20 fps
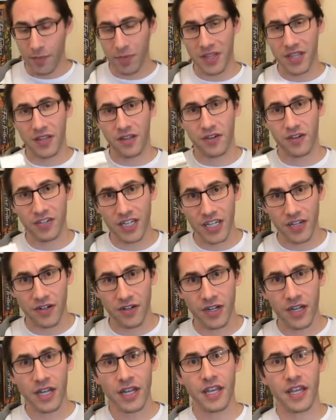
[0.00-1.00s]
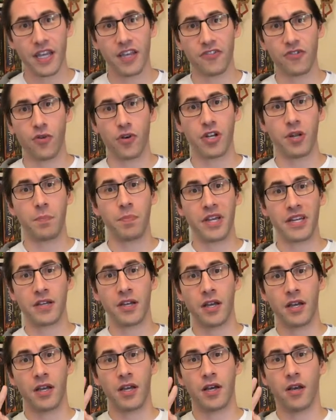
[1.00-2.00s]
But then the leader is going to pick
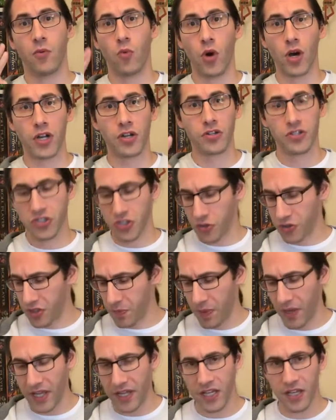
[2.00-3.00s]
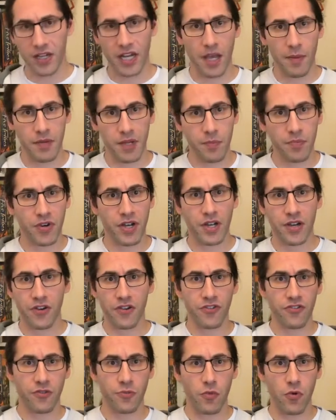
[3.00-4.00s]
1 or 2, depending on how many
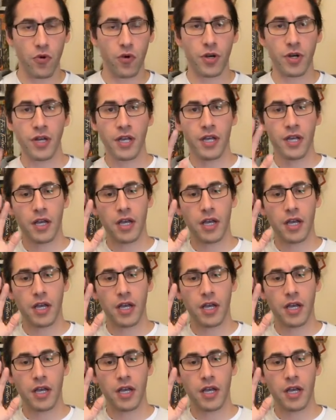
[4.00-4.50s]
players or more,